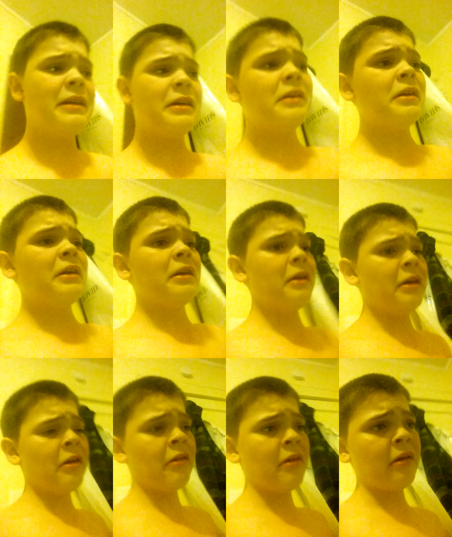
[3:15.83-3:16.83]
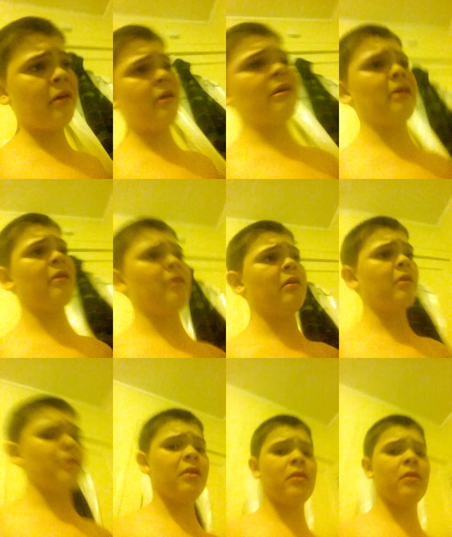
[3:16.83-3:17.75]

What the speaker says: (no one is talking)